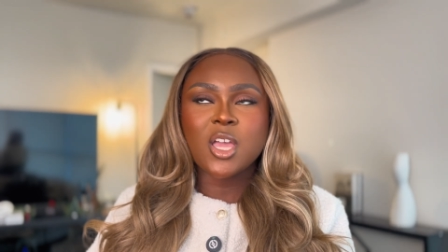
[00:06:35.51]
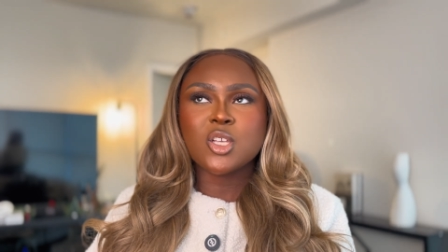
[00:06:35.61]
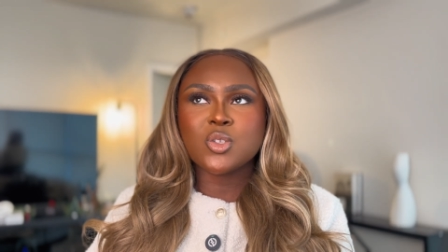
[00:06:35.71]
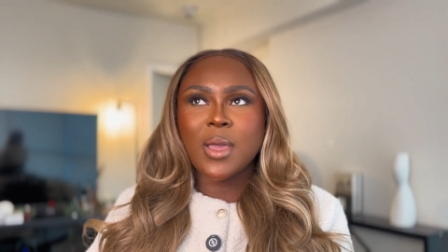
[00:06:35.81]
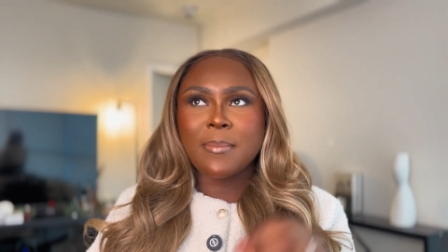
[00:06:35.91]

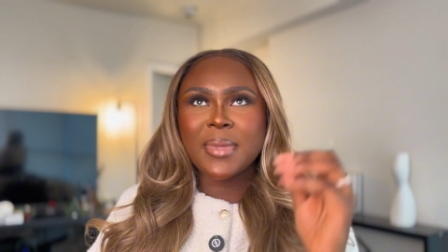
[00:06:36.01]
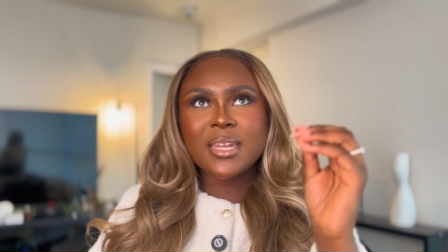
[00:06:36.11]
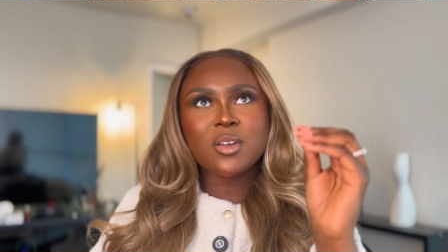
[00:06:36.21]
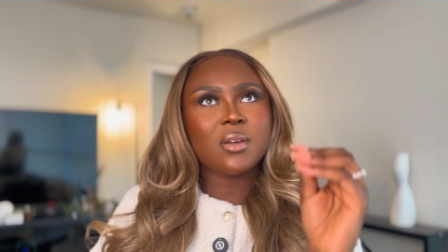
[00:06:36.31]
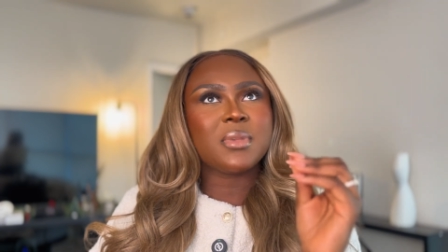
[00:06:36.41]
So I made a
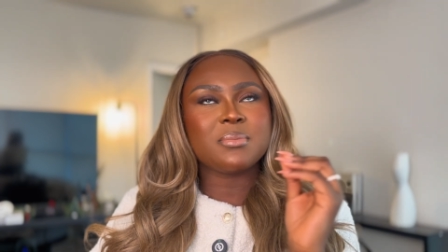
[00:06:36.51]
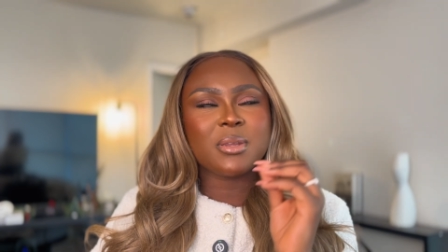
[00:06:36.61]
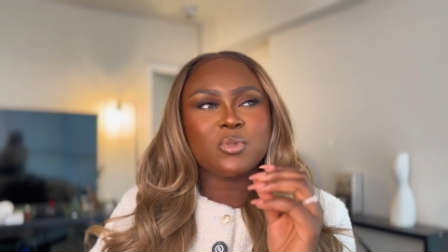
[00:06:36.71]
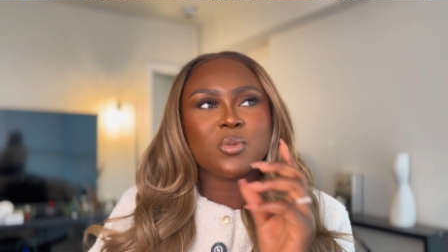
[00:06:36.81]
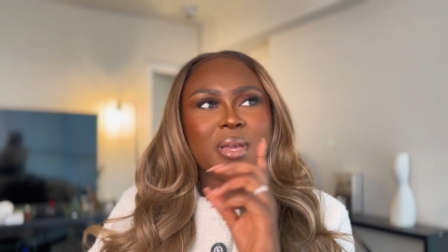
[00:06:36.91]

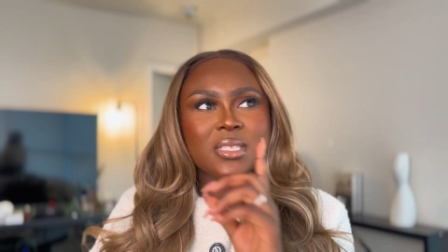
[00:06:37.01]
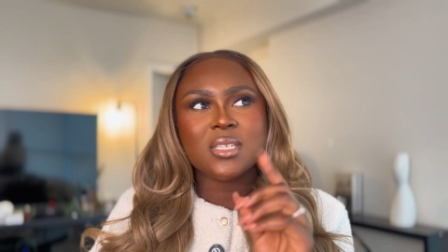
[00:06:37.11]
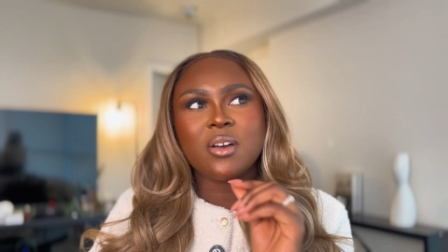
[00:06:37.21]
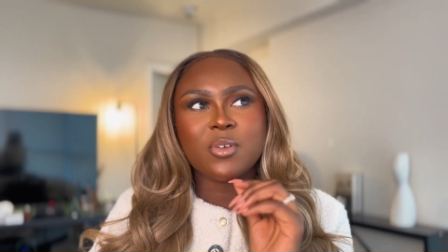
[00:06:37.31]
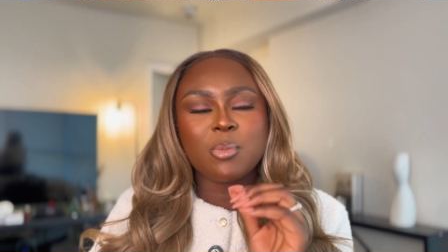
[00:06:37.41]
commitment to
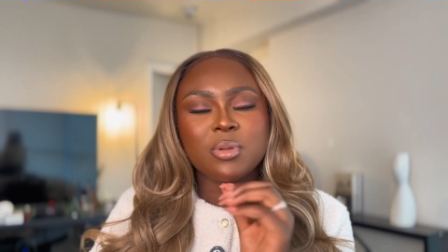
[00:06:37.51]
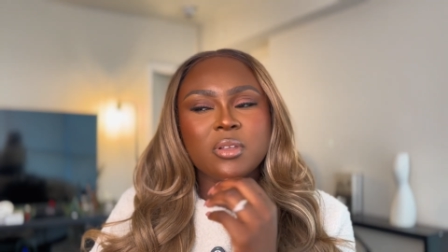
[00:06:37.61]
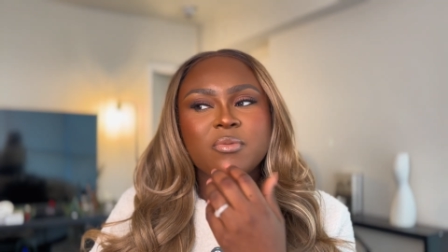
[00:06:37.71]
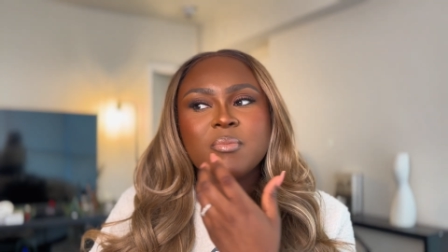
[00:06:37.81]
myself a couple of